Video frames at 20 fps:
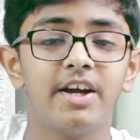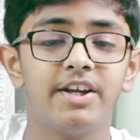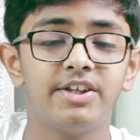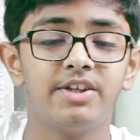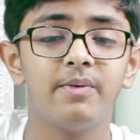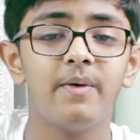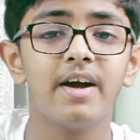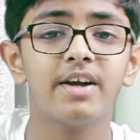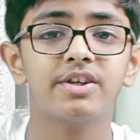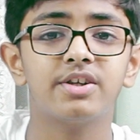
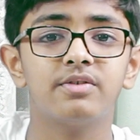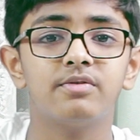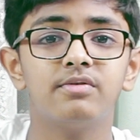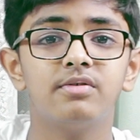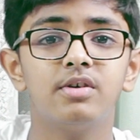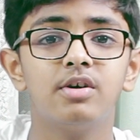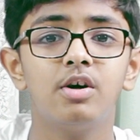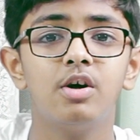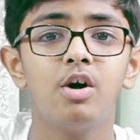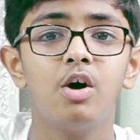interactive,
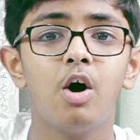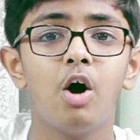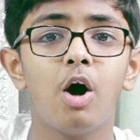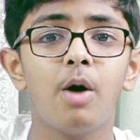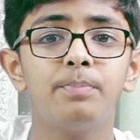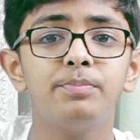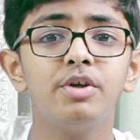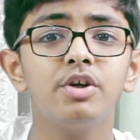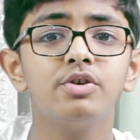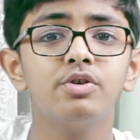
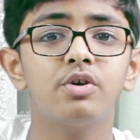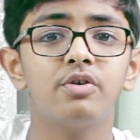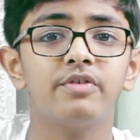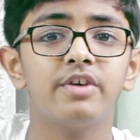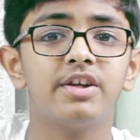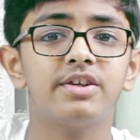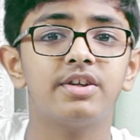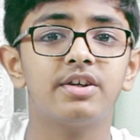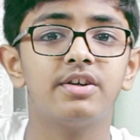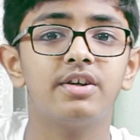
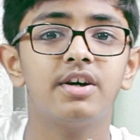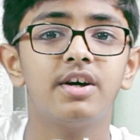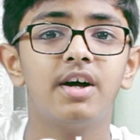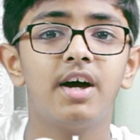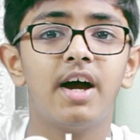object-oriented,